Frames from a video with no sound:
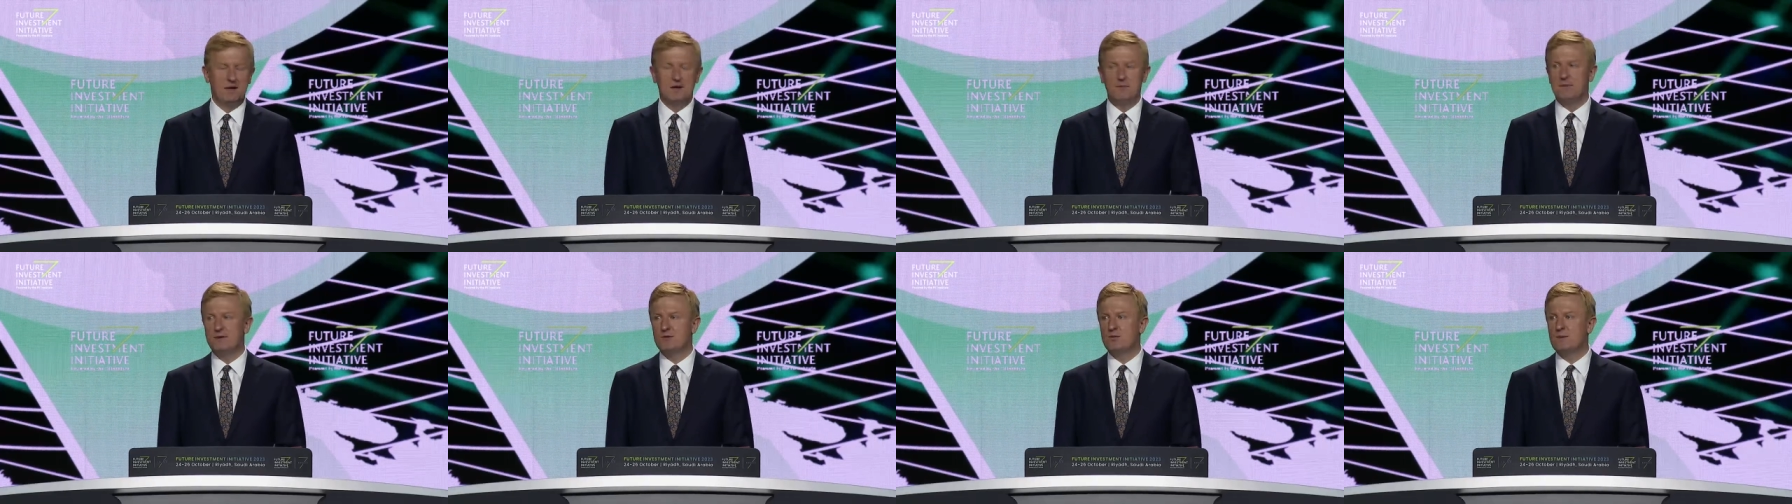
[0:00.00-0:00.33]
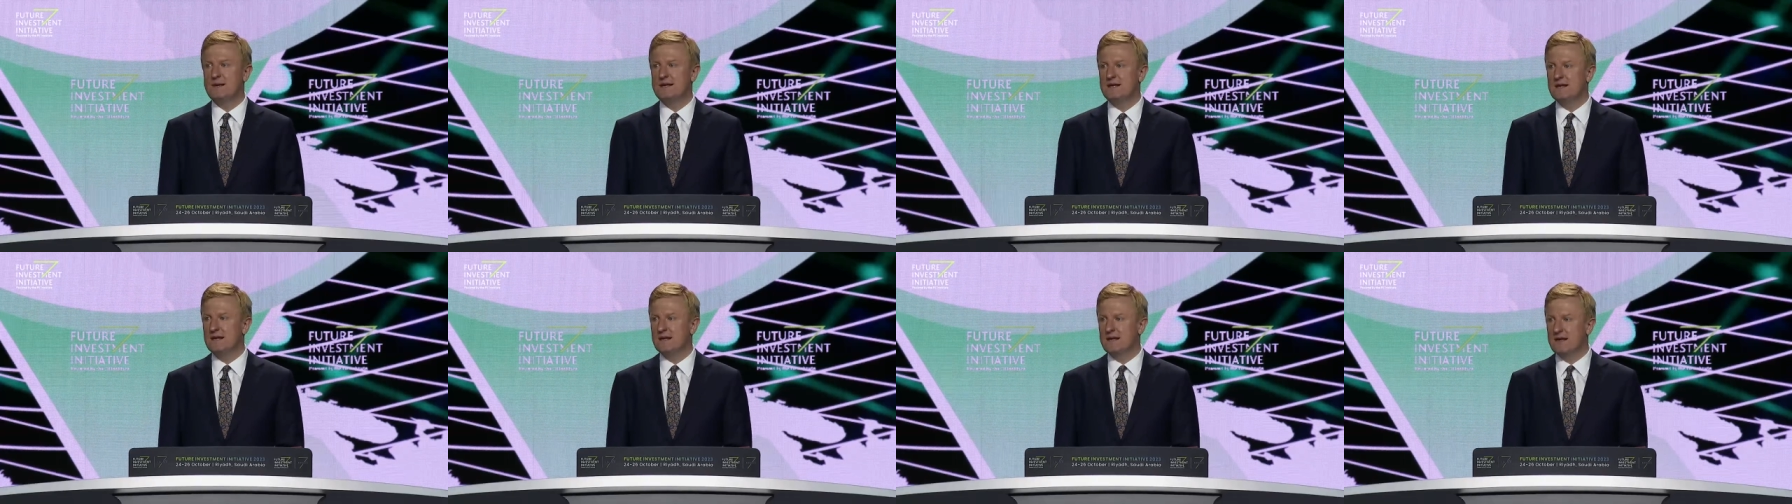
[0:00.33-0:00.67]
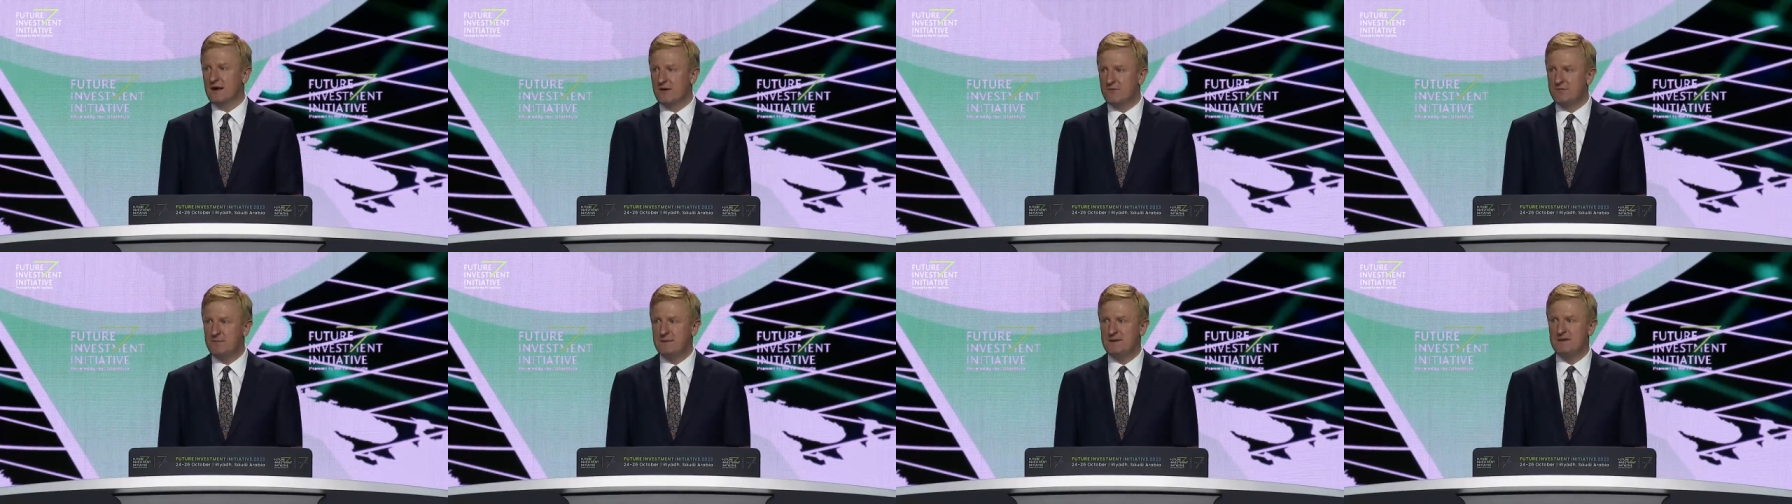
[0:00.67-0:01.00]
between
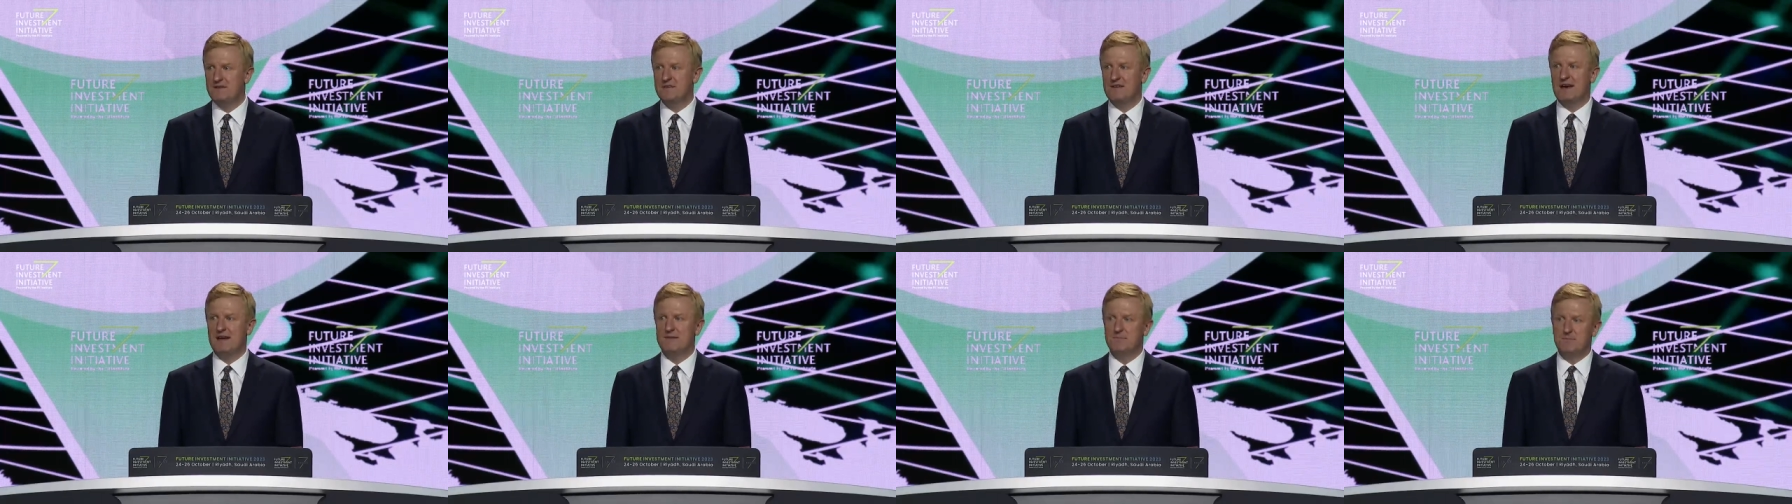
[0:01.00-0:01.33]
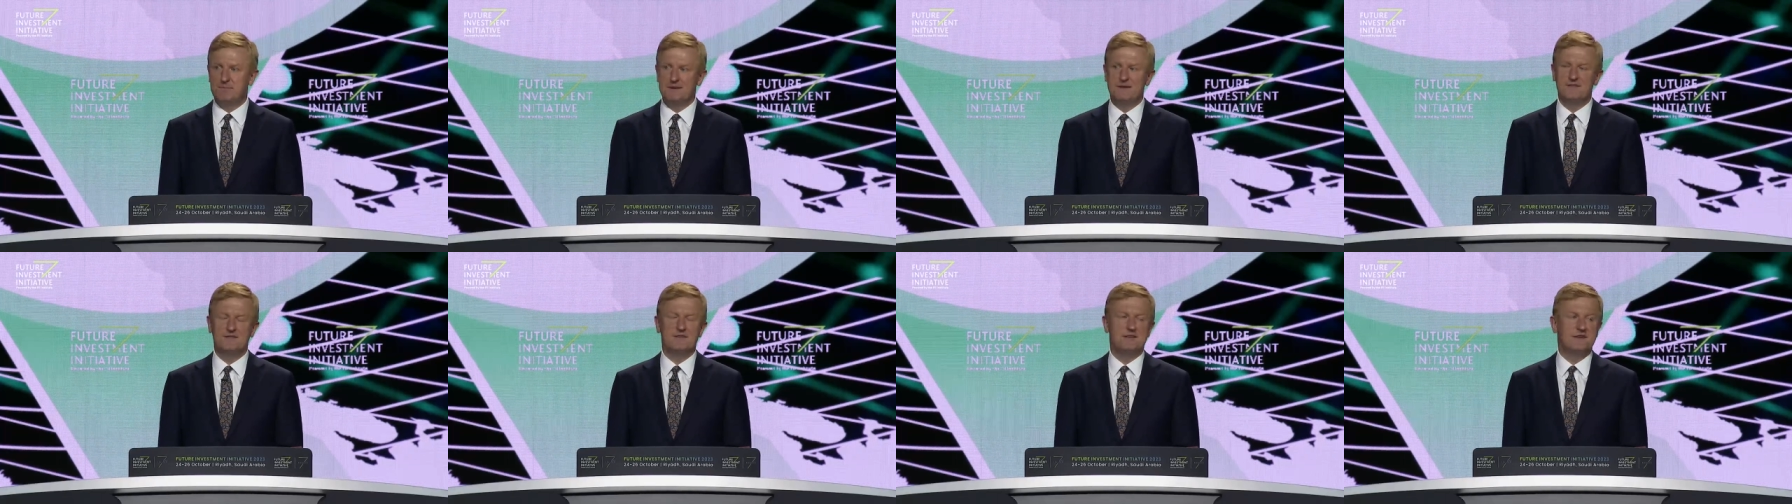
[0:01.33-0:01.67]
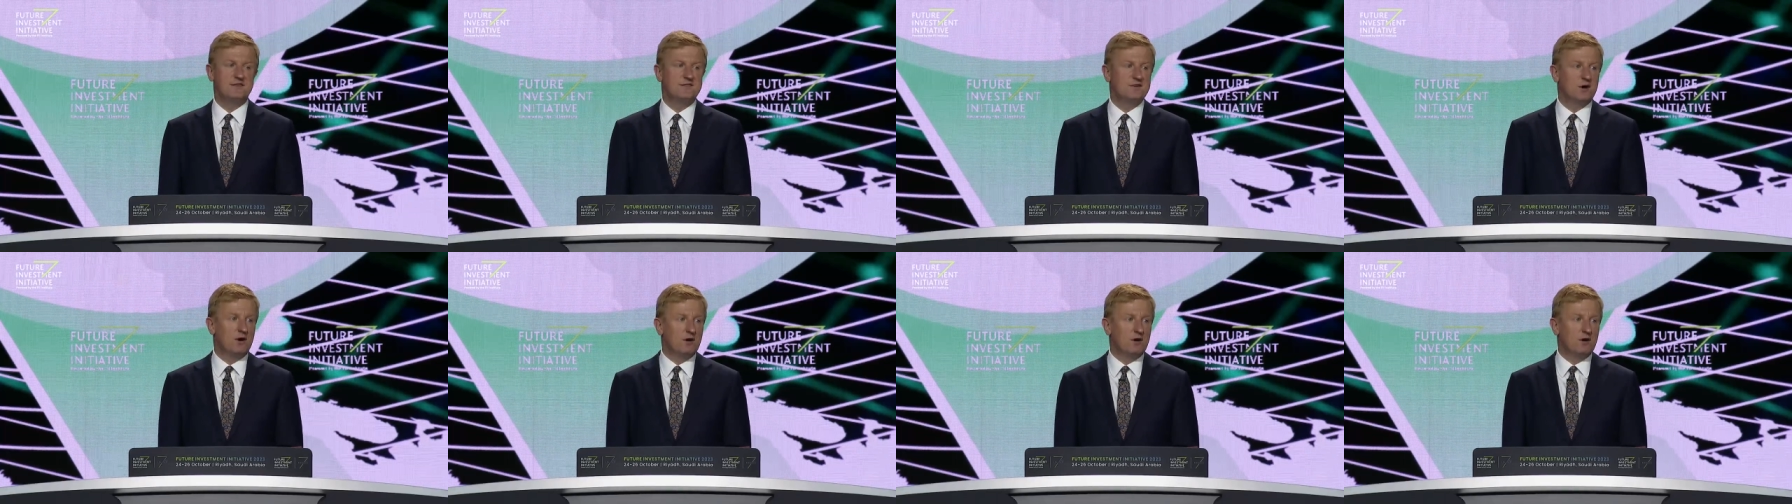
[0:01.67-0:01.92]
government and business